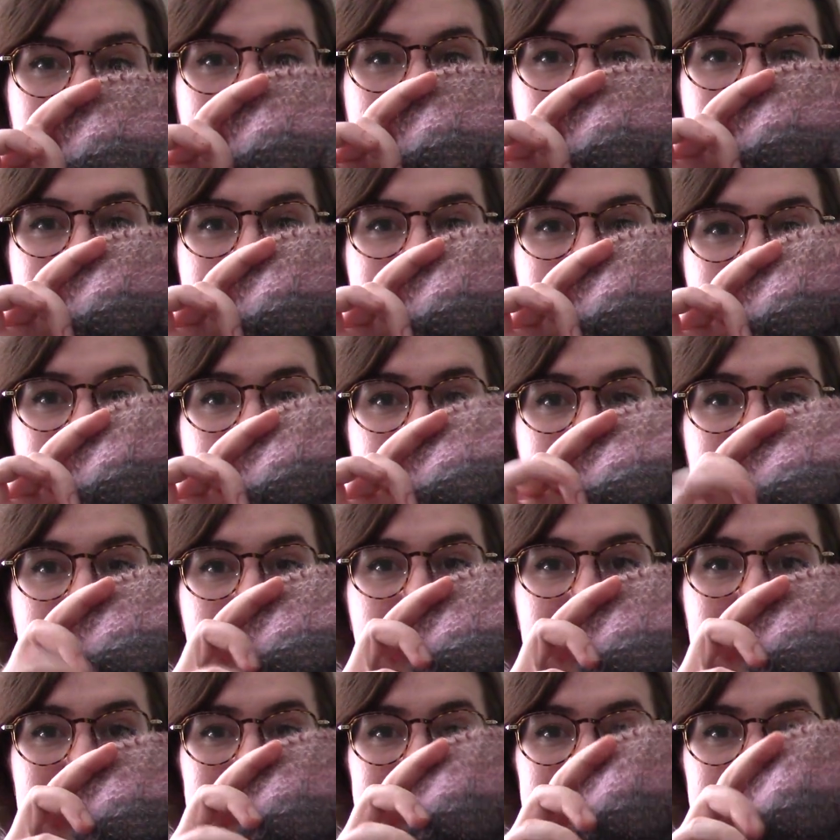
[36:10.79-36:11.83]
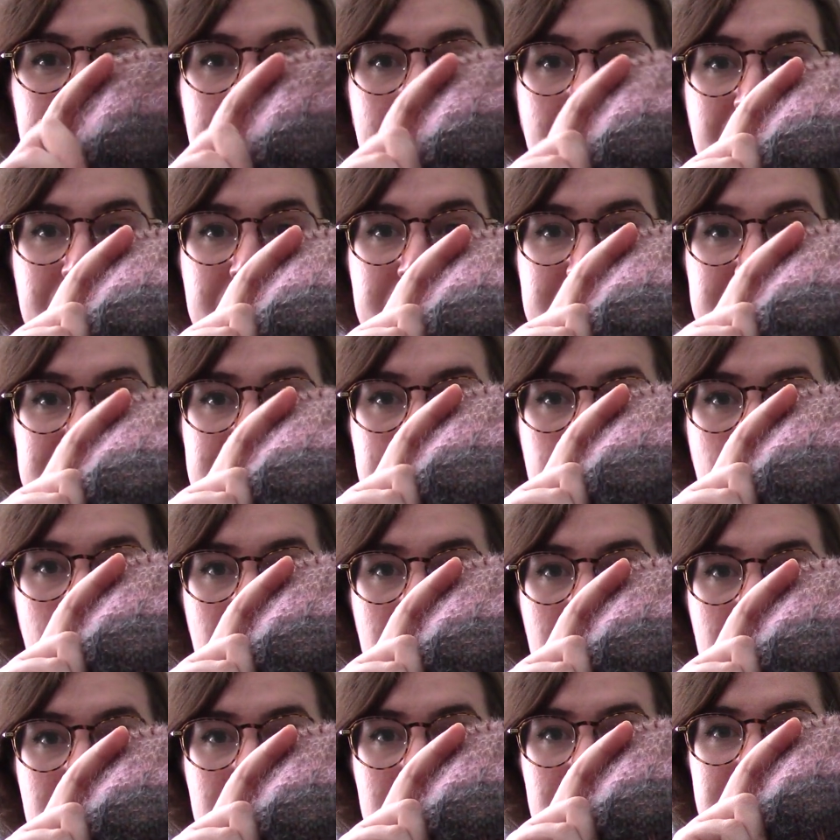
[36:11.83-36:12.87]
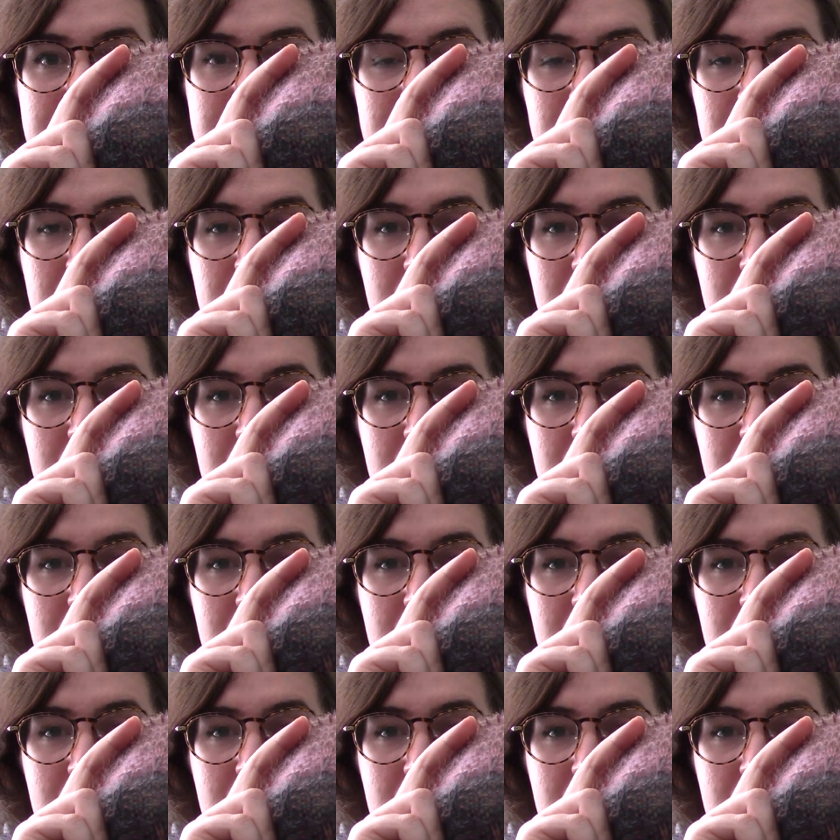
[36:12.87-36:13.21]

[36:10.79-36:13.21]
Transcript: I don't even know if you can tell that it's marled.